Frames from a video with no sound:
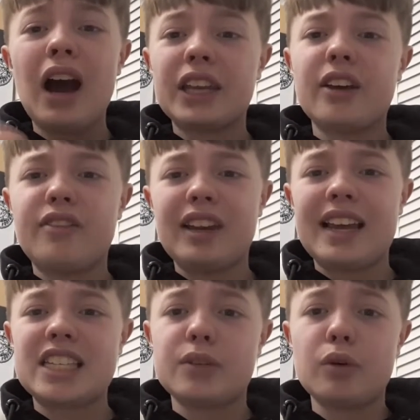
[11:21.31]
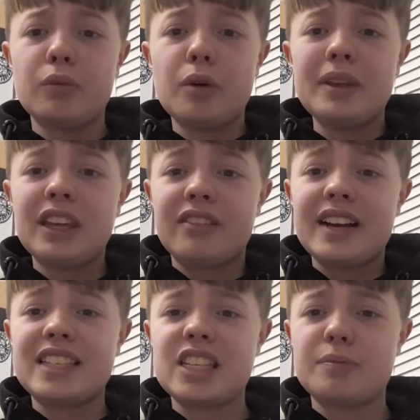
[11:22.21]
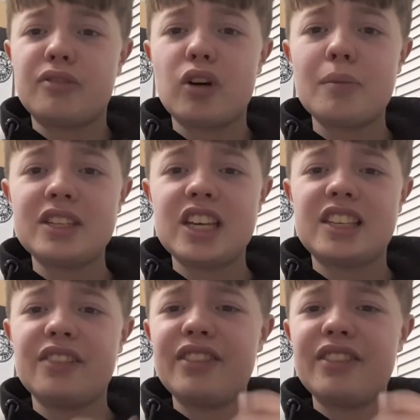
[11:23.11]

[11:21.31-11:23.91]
I don't think Leicester will be the greatest of performances.